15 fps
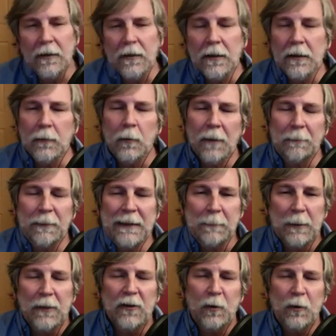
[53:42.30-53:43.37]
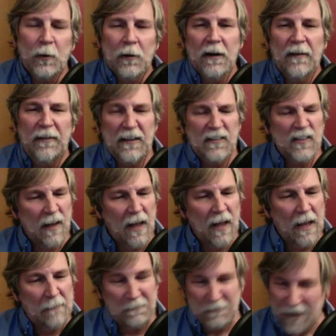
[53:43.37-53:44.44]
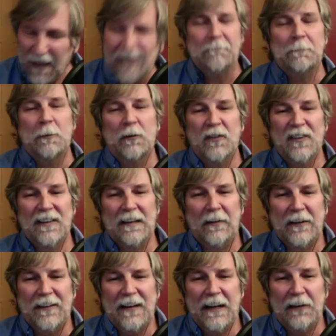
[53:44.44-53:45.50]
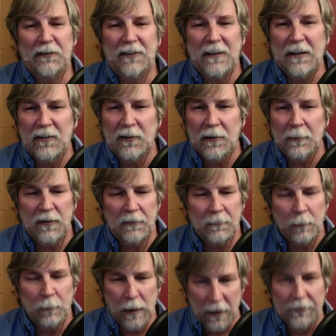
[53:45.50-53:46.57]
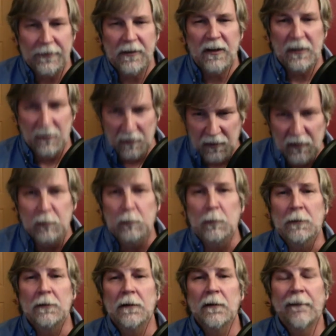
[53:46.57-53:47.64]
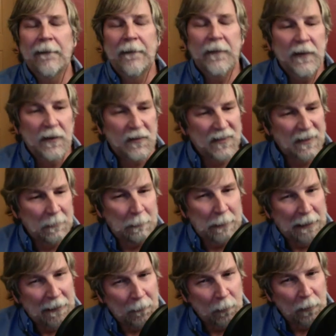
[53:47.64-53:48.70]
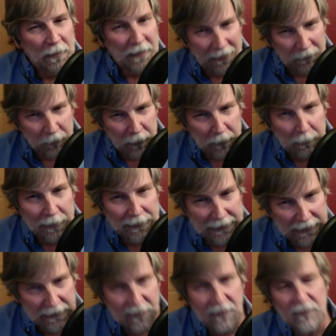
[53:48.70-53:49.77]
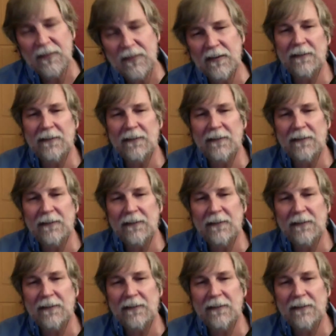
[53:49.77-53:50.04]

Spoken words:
at what people who are in the top 5% of the nation in terms of wealth can do as compared with everybody else.